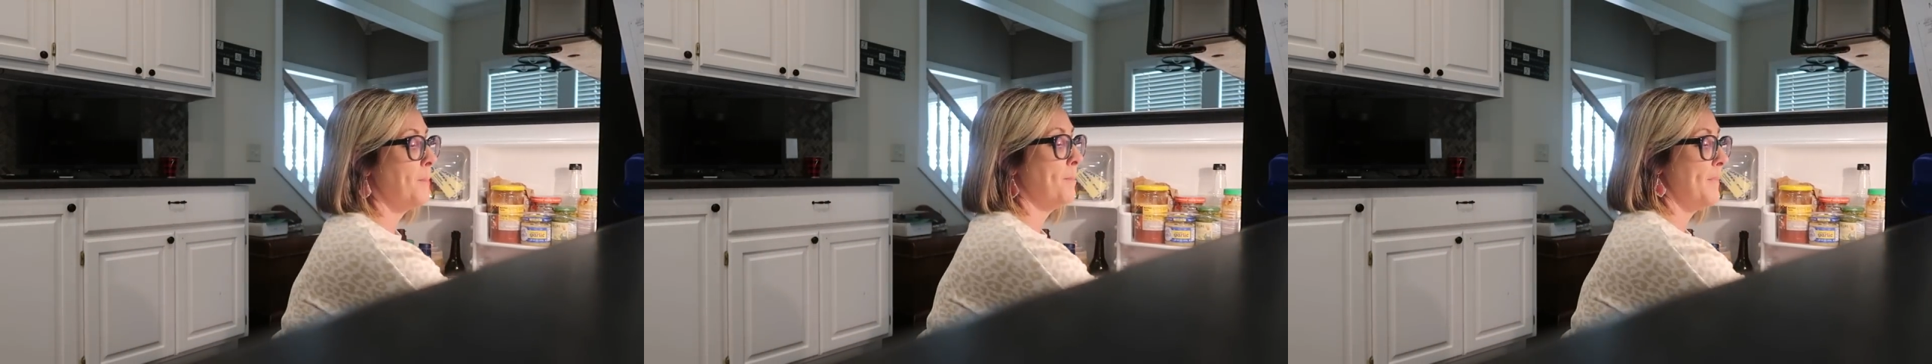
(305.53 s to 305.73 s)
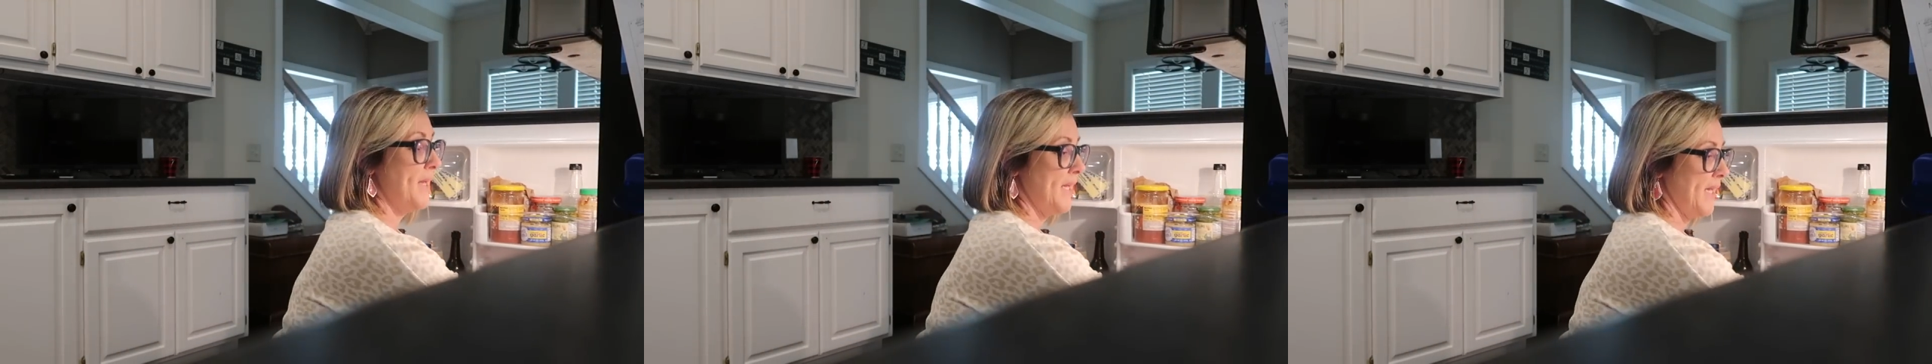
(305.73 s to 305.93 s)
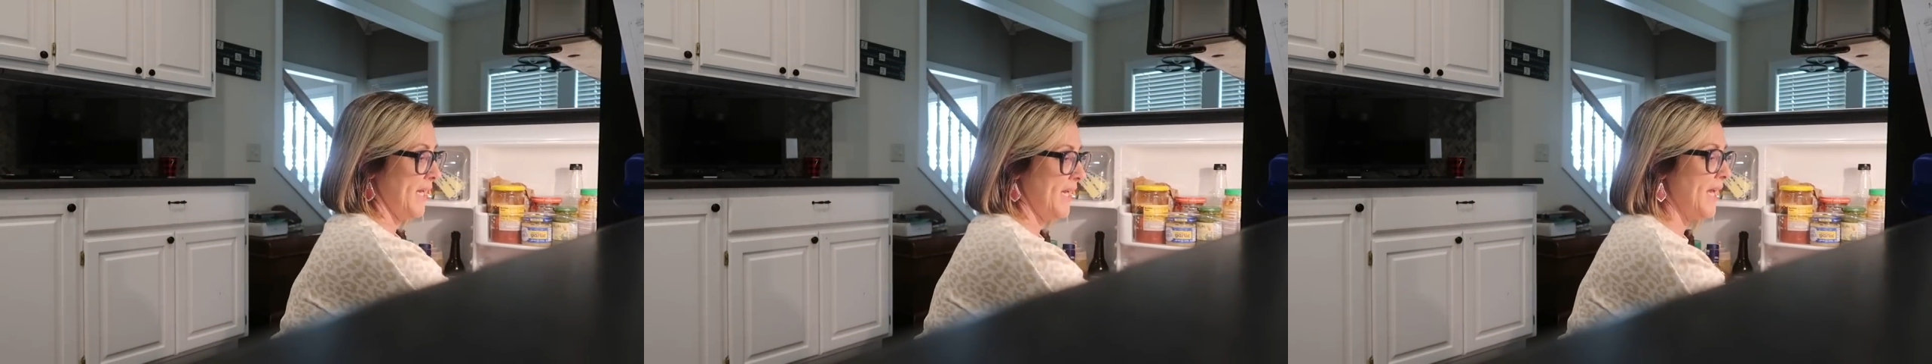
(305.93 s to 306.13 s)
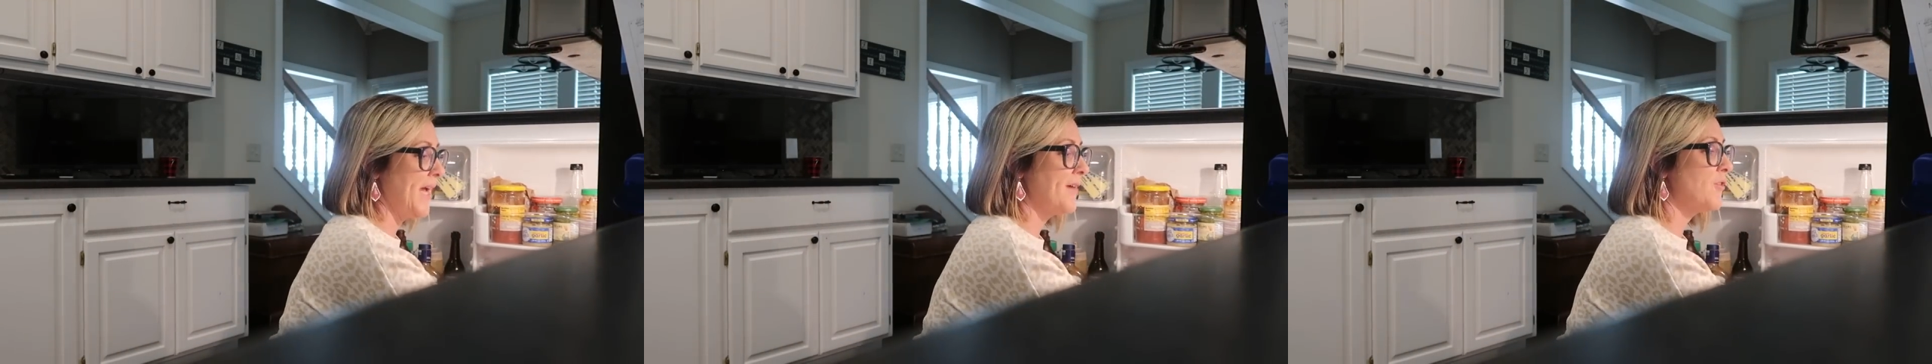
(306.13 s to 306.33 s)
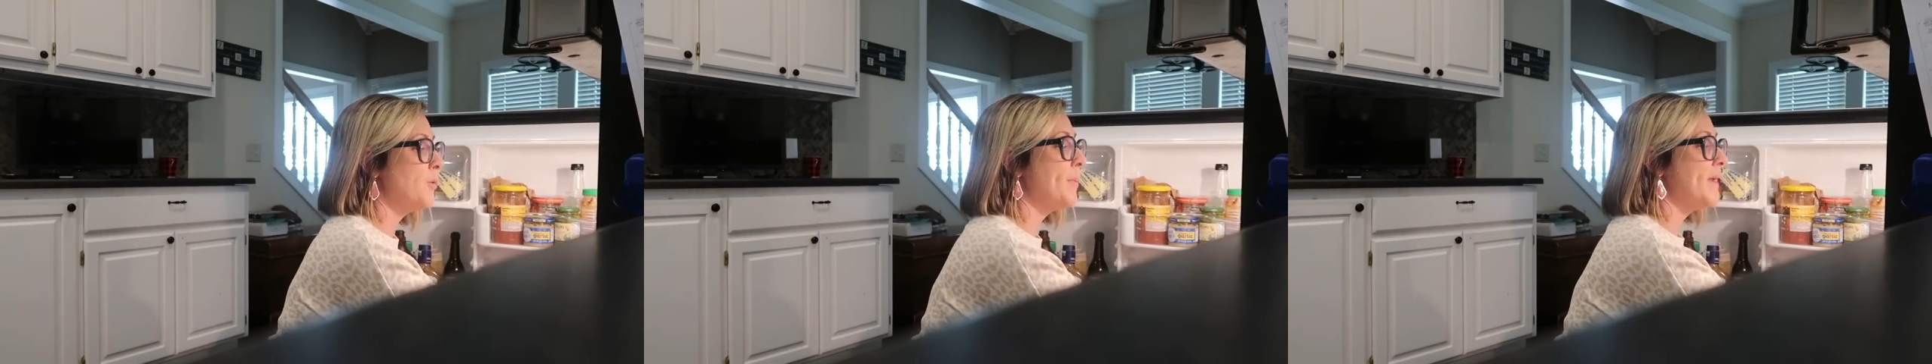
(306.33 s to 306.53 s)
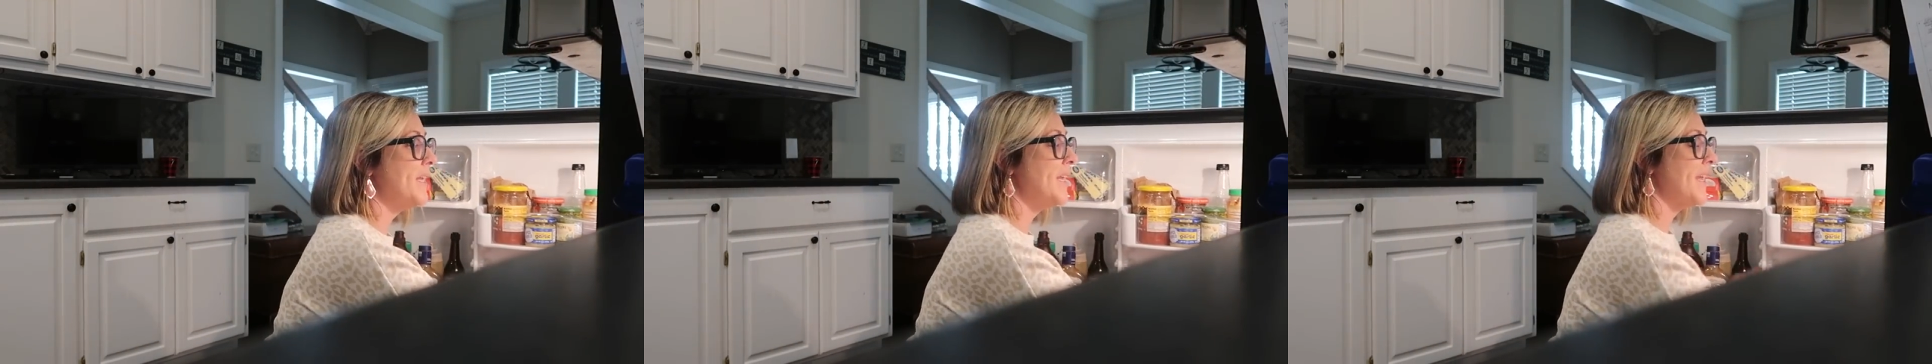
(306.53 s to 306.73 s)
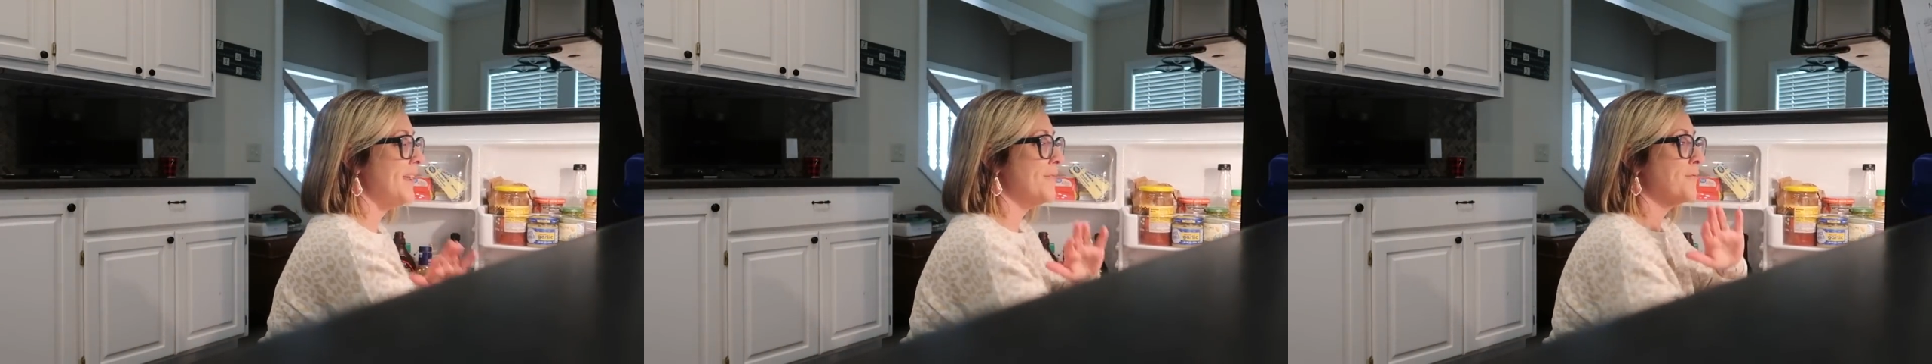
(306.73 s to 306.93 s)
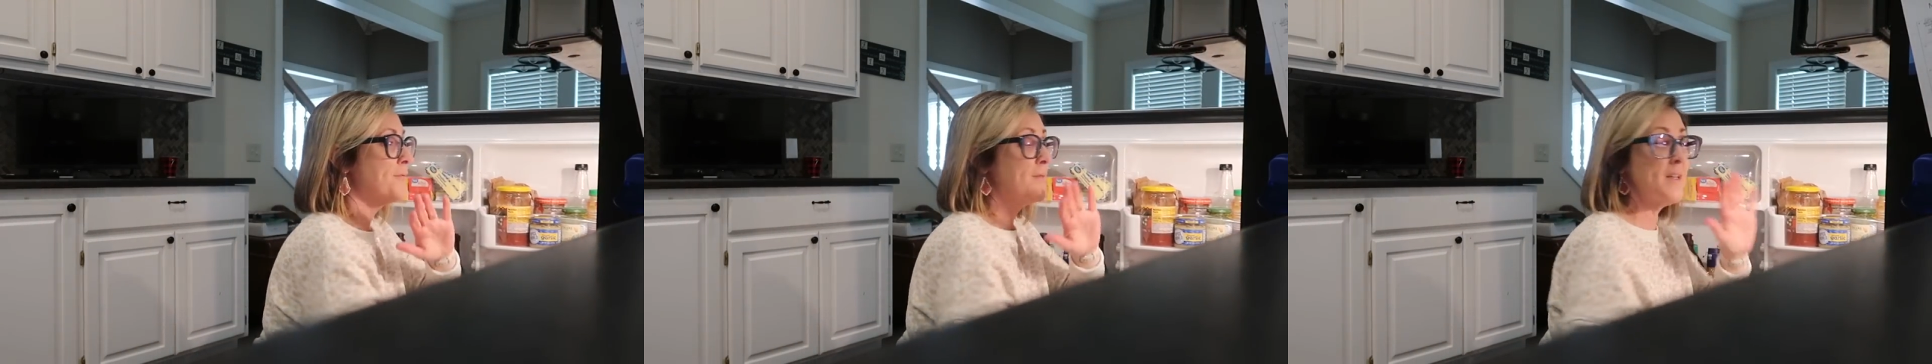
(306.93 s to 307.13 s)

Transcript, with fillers: meaning everybody can